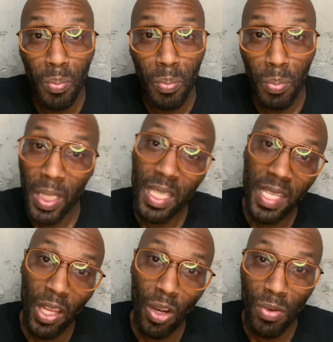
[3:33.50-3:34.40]
please
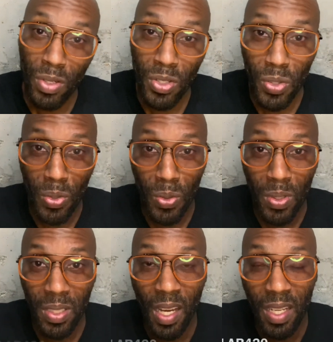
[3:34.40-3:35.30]
head over to
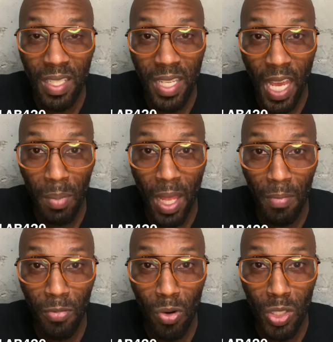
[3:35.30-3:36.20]
Duncan's Dab Lab
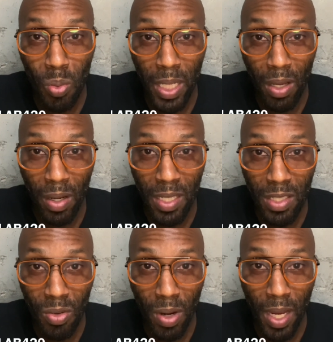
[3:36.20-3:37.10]
420 on
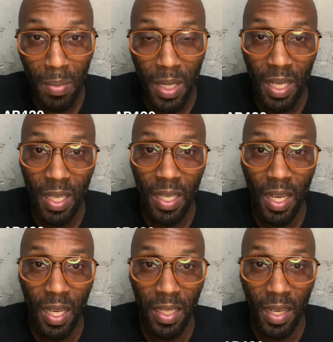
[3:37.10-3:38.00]
Instagram,
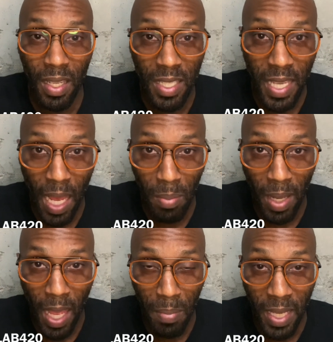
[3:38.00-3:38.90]
uh, Duncan's Dab
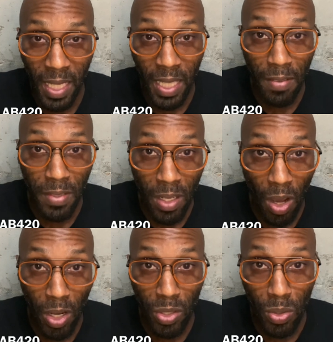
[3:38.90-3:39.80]
Lab Get Lifted
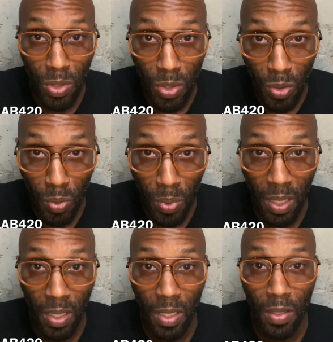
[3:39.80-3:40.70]
on YouTube
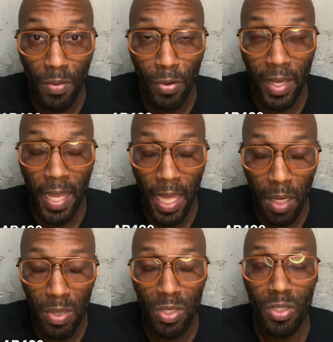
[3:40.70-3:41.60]
for
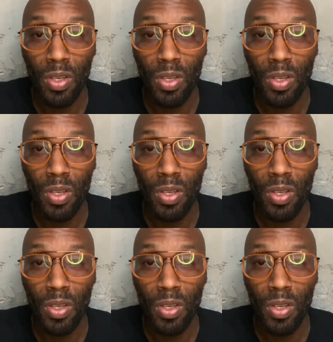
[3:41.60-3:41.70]
cannabis